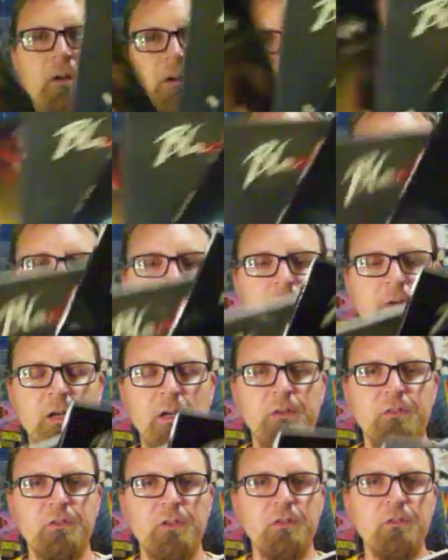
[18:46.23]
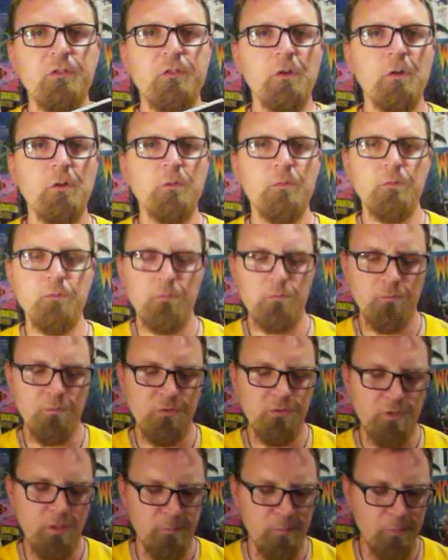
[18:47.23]
of Sunstone,
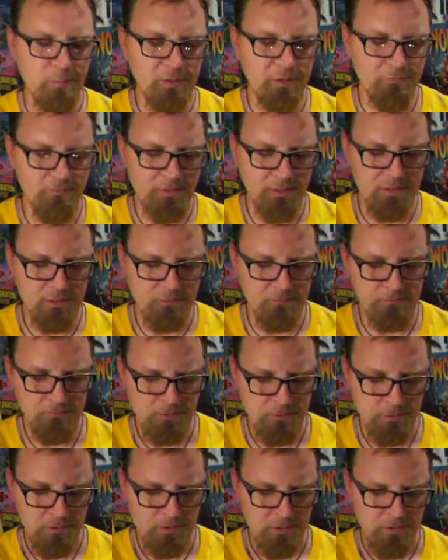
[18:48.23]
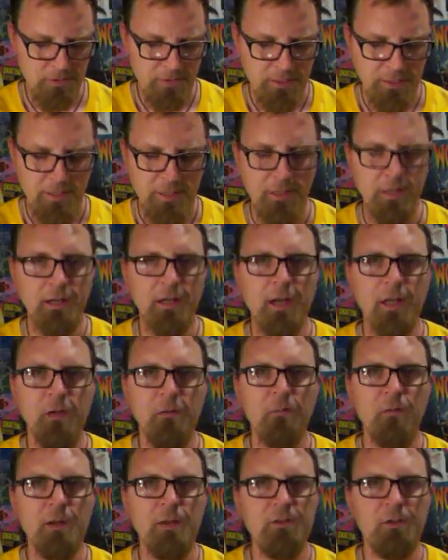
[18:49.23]
which I'm a big fan of, and I
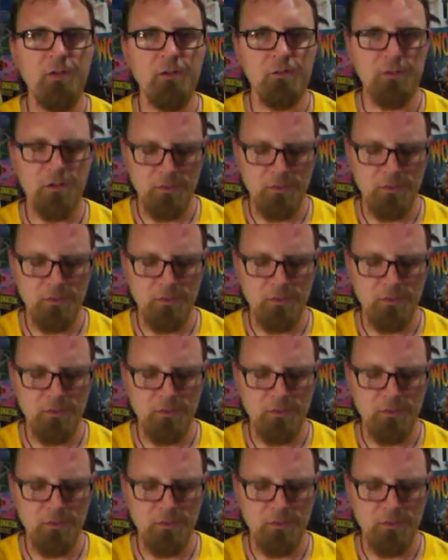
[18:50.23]
read these